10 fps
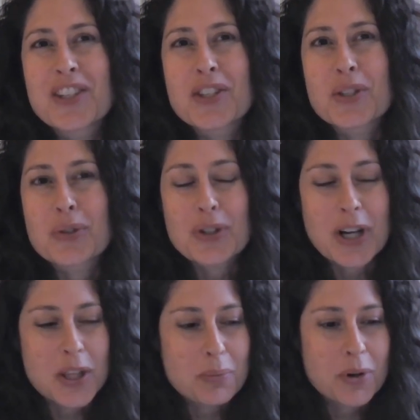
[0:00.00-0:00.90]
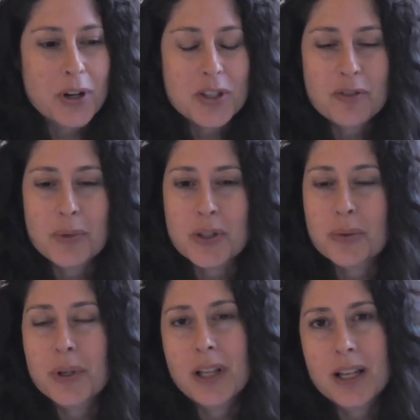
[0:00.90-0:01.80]
So try the progressive muscle
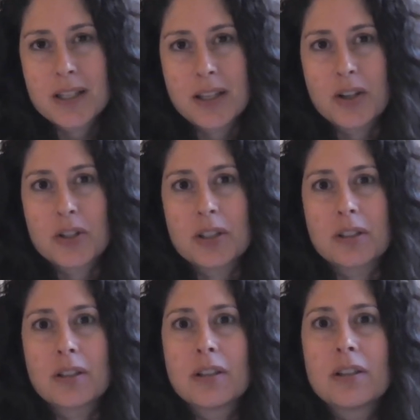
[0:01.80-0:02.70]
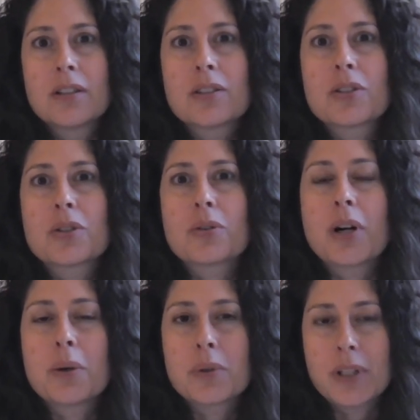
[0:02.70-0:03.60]
relaxation.
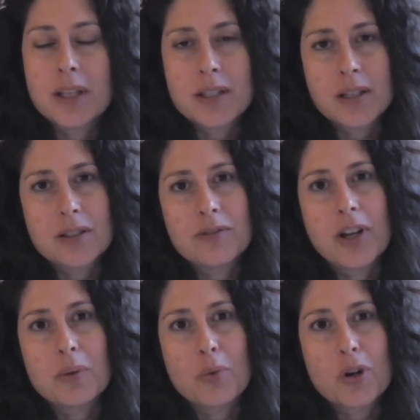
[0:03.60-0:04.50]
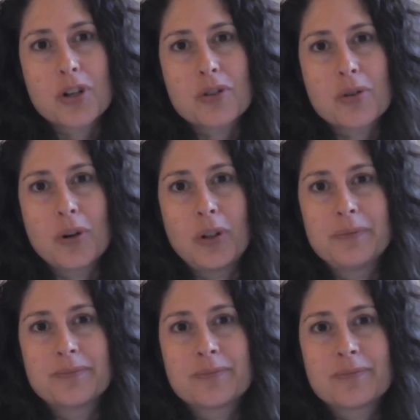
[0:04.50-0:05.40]
Try releasing to find more control.
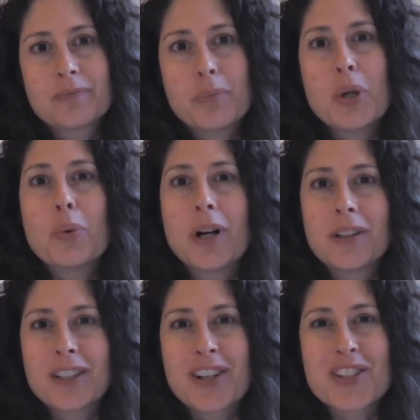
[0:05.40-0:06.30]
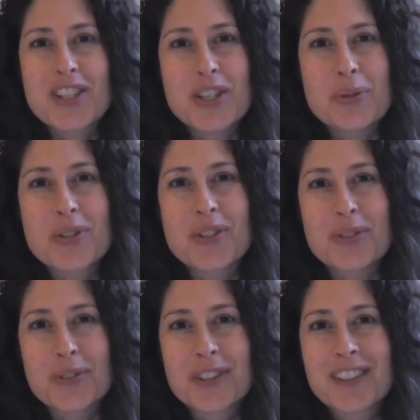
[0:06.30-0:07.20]
Be well, and I'll see you soon.